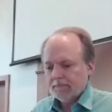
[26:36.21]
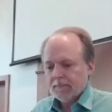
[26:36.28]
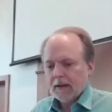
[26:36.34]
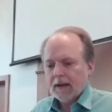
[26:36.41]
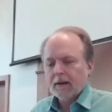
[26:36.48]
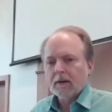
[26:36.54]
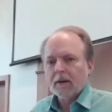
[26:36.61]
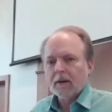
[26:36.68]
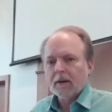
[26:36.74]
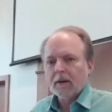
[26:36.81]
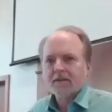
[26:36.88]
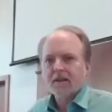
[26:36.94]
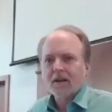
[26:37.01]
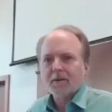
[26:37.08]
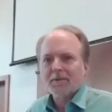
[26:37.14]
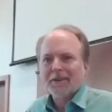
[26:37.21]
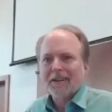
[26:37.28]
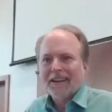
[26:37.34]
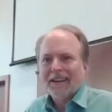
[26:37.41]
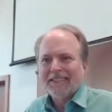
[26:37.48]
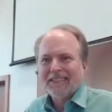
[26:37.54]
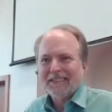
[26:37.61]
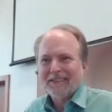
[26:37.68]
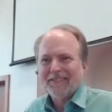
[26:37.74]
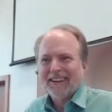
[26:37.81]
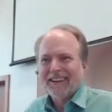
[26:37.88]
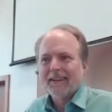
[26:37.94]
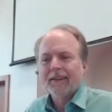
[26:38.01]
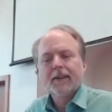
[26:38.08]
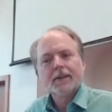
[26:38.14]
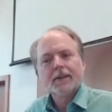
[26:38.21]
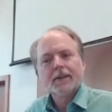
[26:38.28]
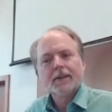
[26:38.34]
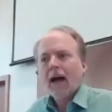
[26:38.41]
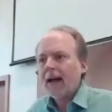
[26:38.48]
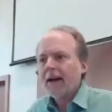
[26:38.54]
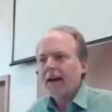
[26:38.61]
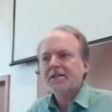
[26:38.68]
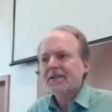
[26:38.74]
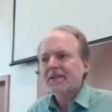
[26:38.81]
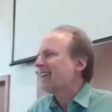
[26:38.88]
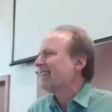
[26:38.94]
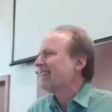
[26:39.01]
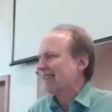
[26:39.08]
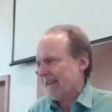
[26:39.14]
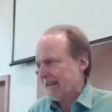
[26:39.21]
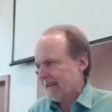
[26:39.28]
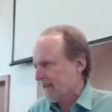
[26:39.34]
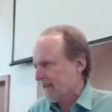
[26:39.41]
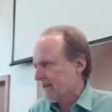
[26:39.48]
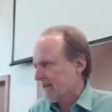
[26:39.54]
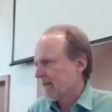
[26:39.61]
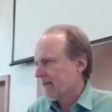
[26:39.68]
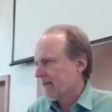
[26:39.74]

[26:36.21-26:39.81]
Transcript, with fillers: And you say, Well, I, I don't like the circumstances of any of this. I didn't say you did.